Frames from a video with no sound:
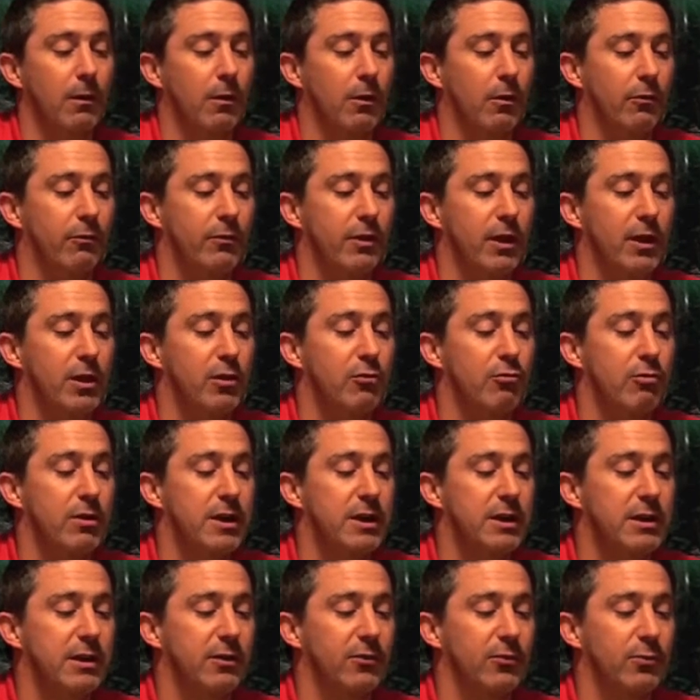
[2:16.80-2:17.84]

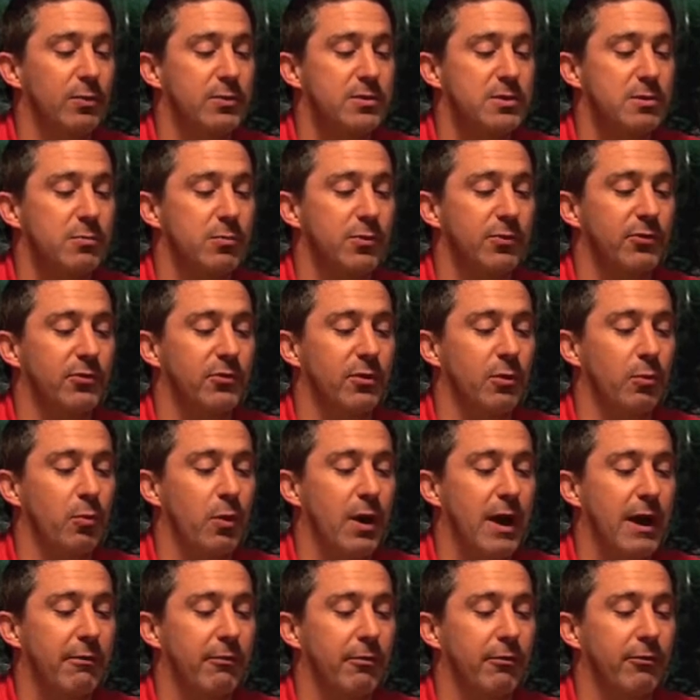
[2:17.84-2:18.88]
ingredients, which I wasn't
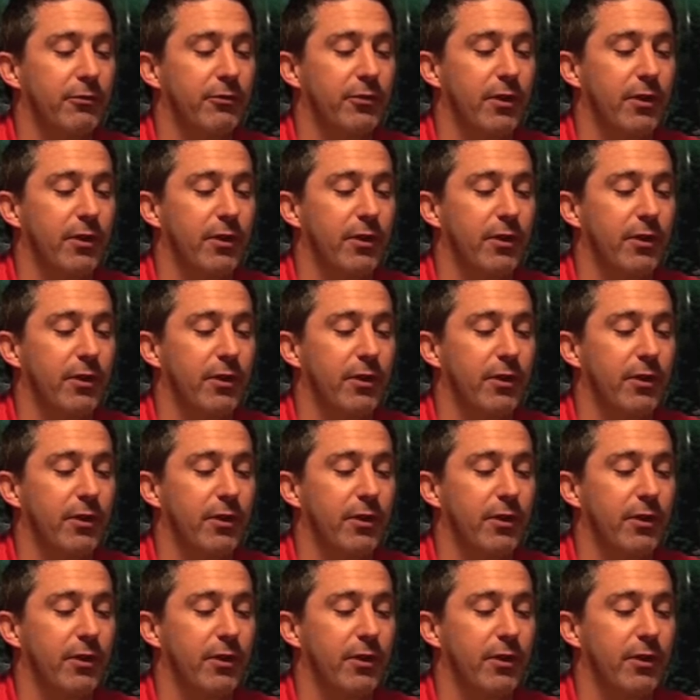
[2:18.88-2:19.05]
aware of.